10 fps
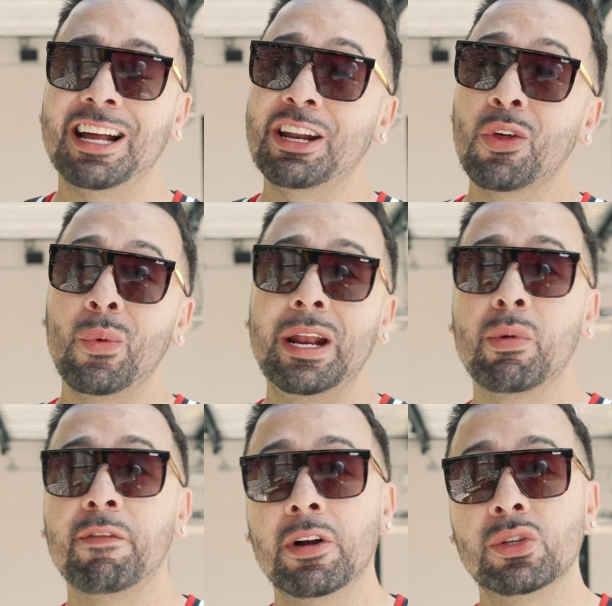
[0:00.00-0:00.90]
Another way to
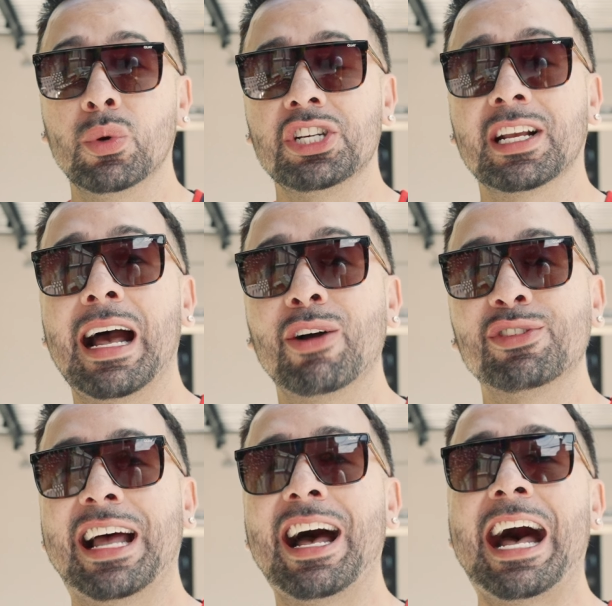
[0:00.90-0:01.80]
refer to a
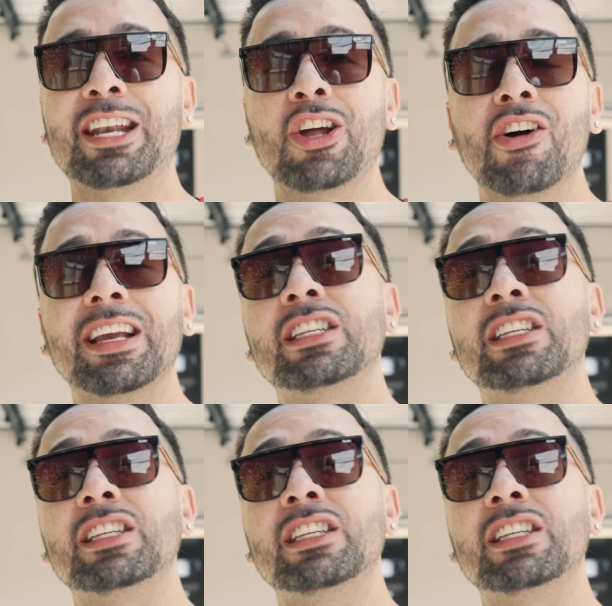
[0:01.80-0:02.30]
Chicago-style hot dog